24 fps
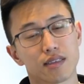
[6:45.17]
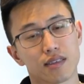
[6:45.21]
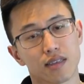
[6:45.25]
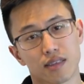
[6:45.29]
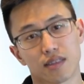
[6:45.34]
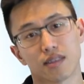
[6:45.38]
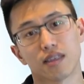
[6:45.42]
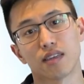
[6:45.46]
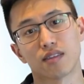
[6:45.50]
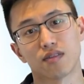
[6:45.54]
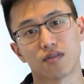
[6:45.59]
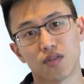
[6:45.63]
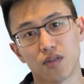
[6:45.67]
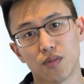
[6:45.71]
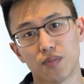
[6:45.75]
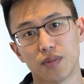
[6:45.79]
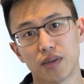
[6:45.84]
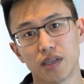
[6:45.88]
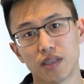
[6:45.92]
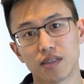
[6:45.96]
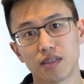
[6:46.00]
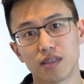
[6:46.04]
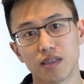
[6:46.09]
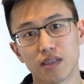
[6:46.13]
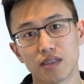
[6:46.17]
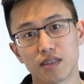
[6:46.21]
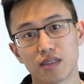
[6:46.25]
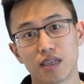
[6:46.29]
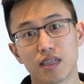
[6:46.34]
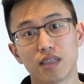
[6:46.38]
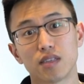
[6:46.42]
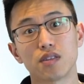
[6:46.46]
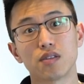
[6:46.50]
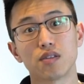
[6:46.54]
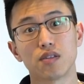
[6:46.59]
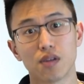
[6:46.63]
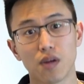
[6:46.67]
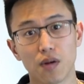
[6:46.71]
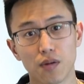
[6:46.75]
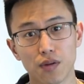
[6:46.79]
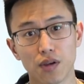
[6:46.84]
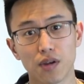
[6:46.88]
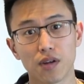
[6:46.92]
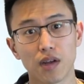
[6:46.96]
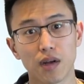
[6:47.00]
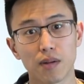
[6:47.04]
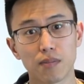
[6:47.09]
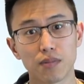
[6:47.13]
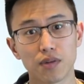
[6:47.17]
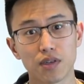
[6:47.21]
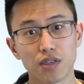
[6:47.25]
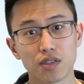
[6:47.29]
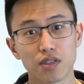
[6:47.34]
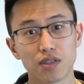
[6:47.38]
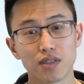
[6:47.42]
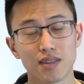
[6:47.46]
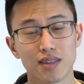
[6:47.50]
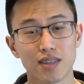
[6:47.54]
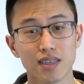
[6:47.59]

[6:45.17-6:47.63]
successful business is to know your numbers.